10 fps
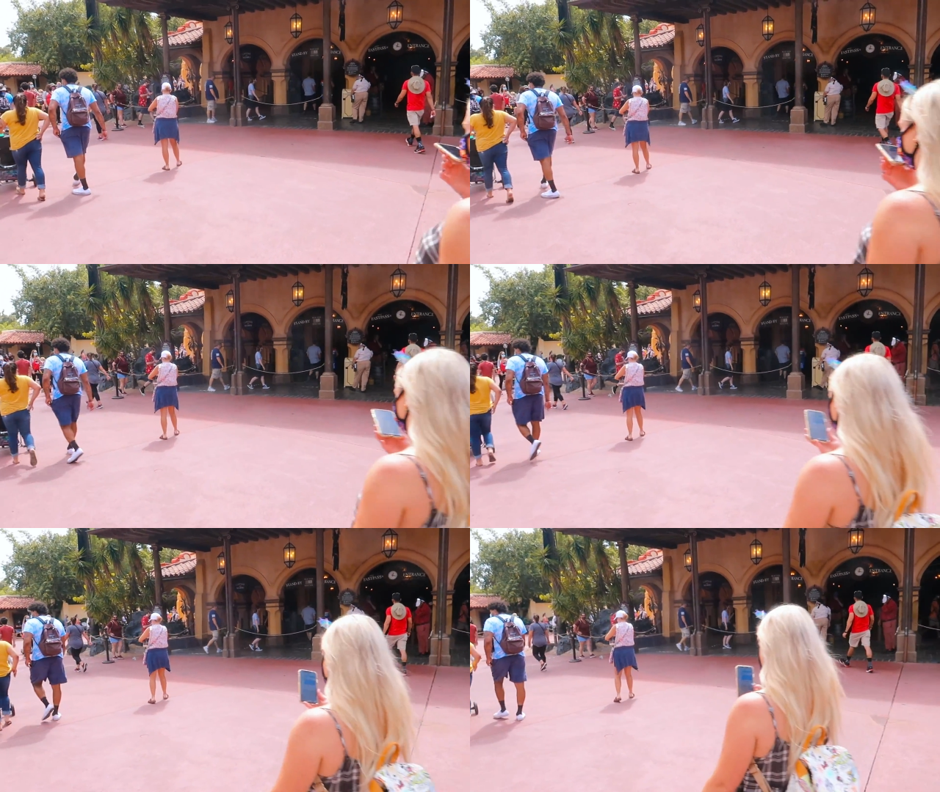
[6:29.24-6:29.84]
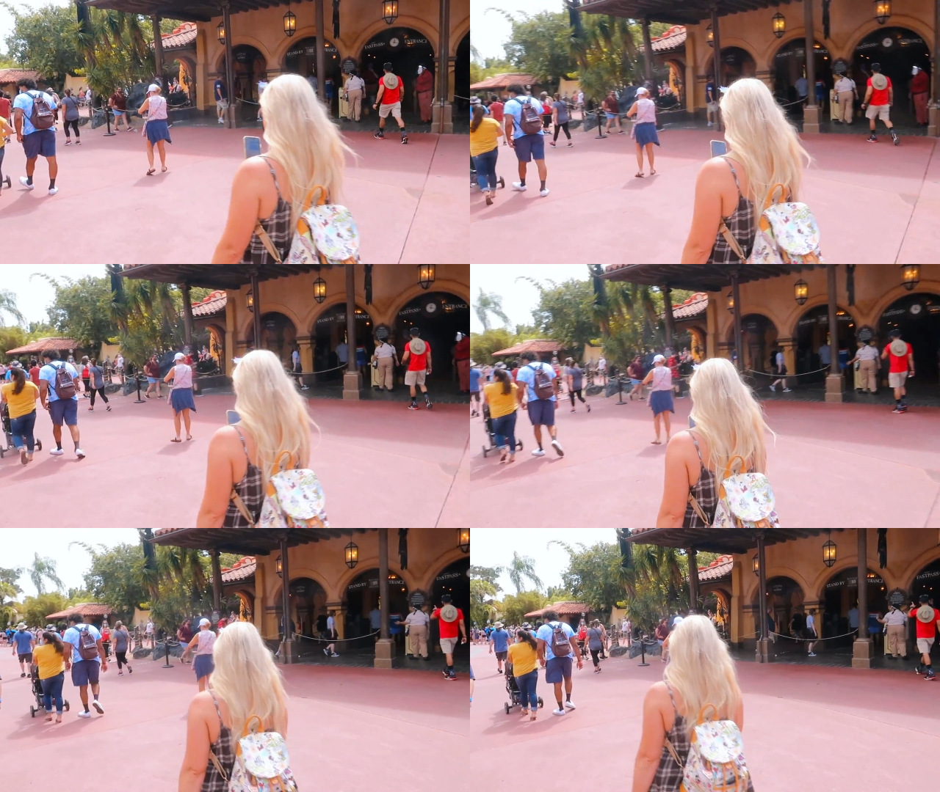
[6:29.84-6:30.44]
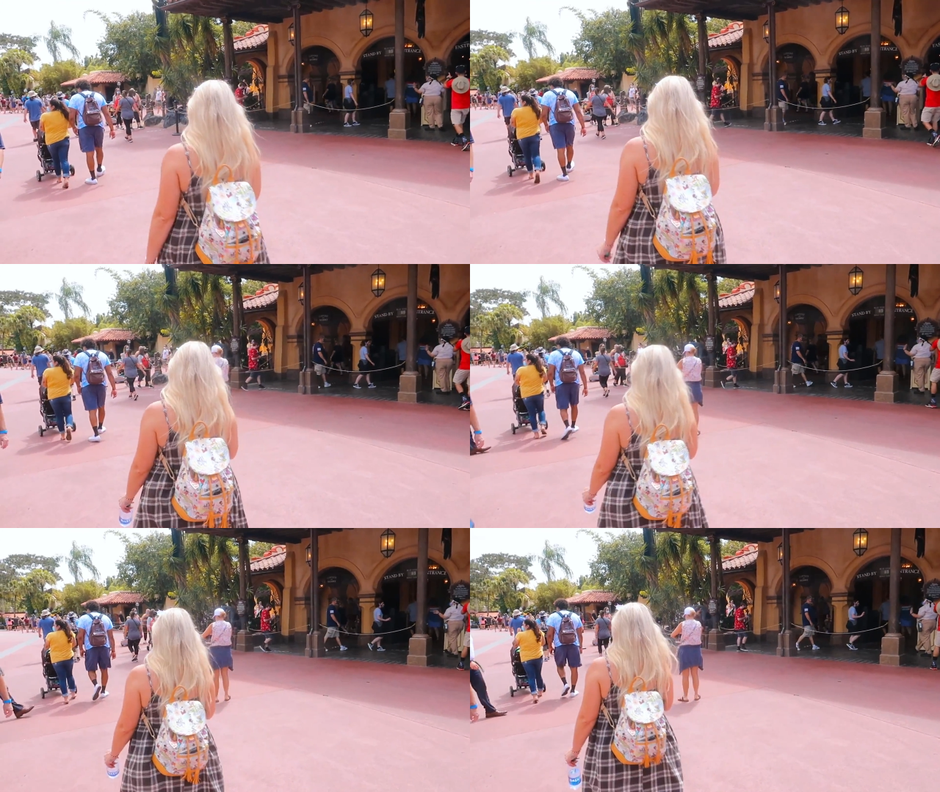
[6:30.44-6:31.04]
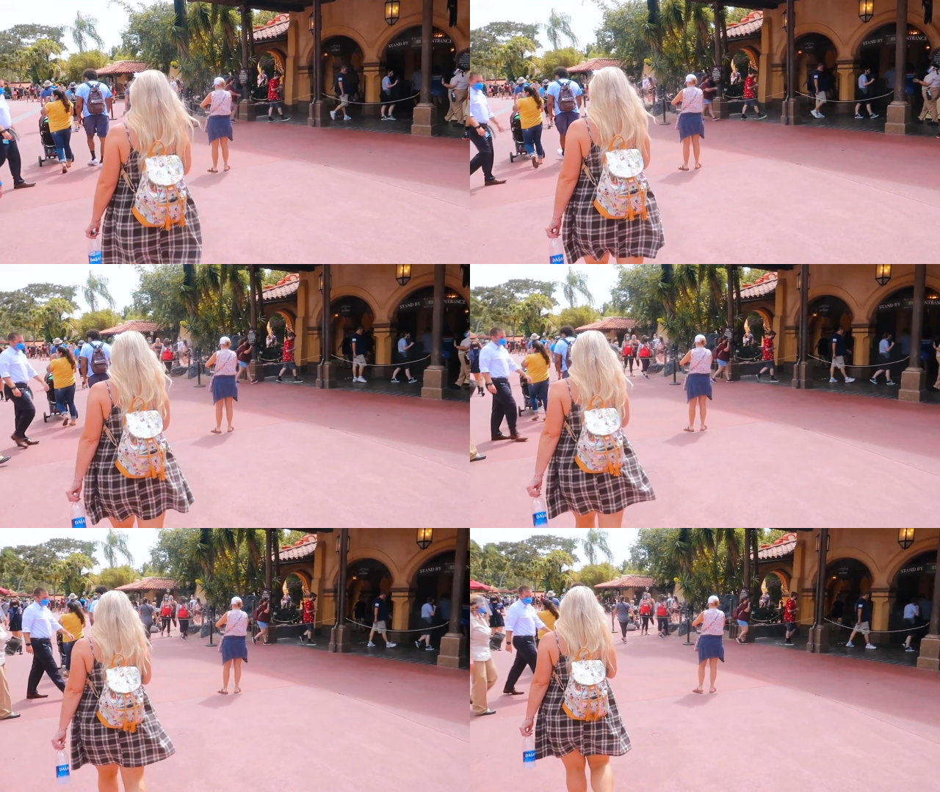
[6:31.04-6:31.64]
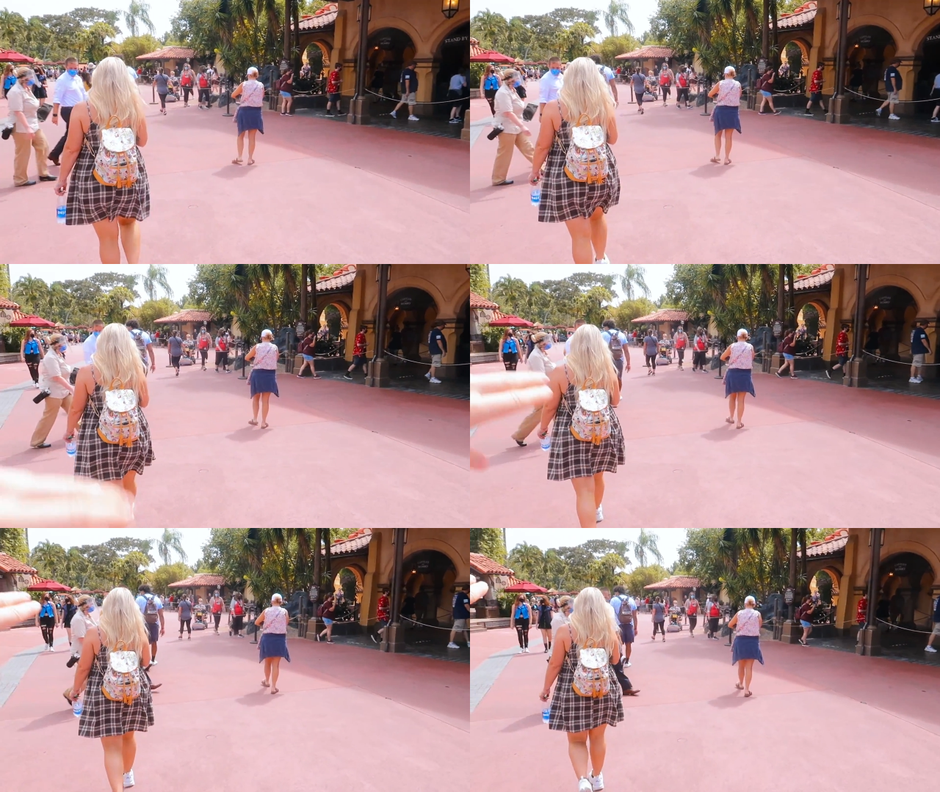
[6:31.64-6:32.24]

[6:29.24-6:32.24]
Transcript: [unreadable: no face in view]